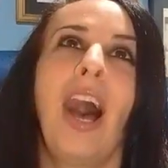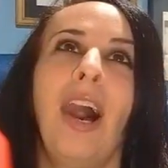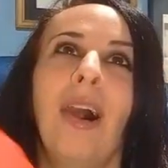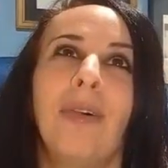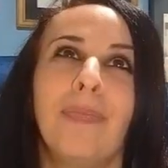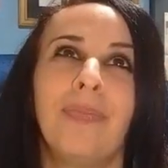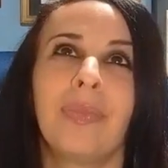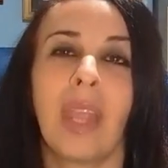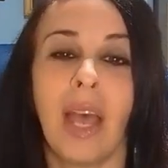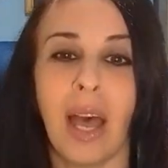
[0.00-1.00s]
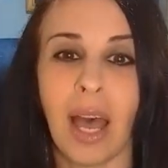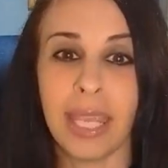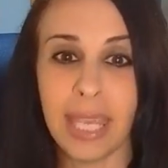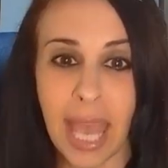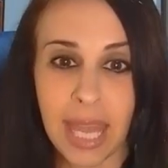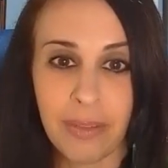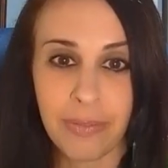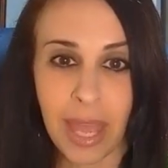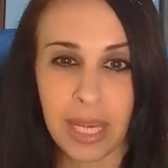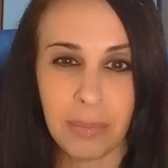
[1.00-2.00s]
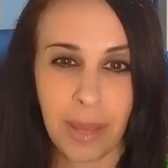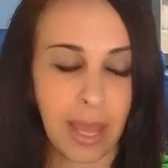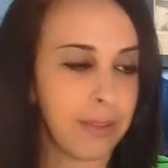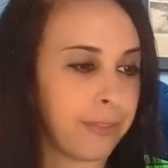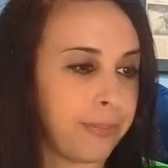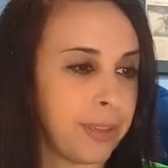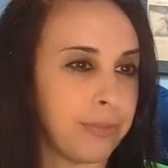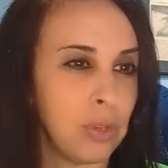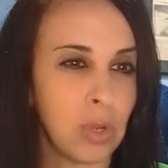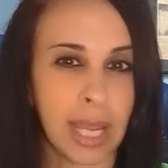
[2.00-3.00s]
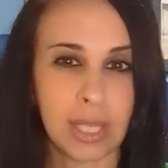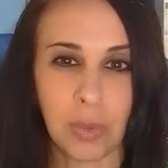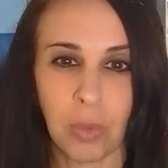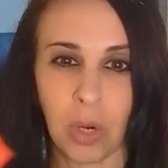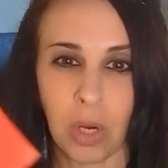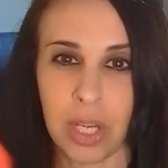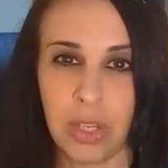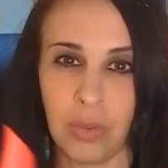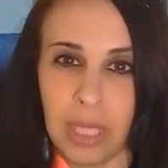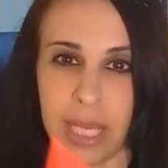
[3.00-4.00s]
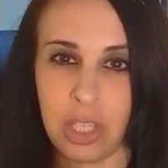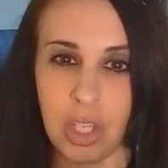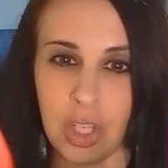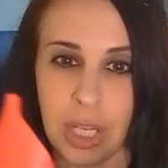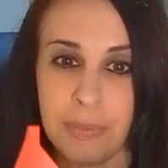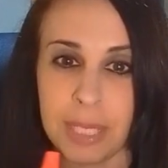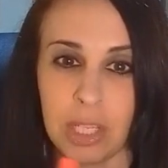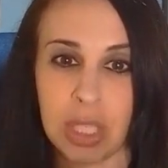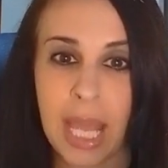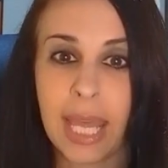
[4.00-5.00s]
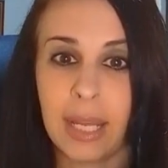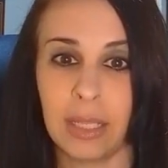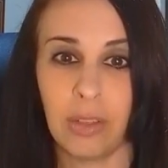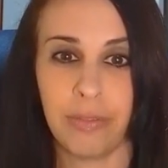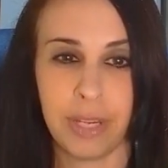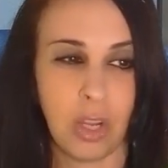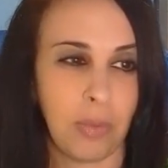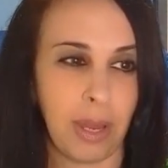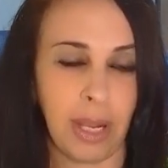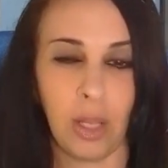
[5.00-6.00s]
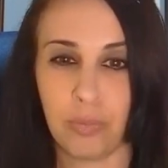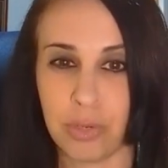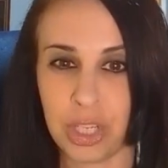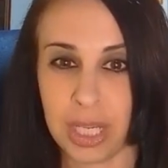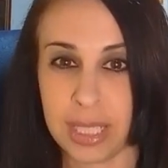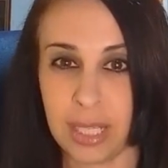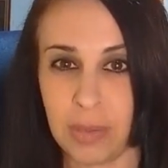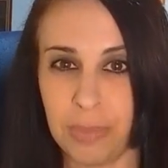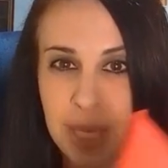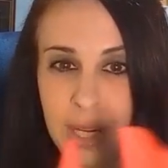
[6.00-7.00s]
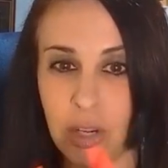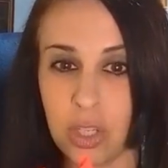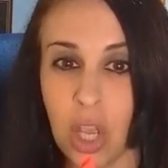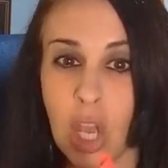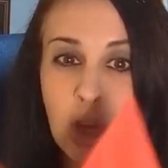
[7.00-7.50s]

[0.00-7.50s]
Um, again, if any, if, if you guys want to work on your relationships, I just had a little video about help rejecting complainers.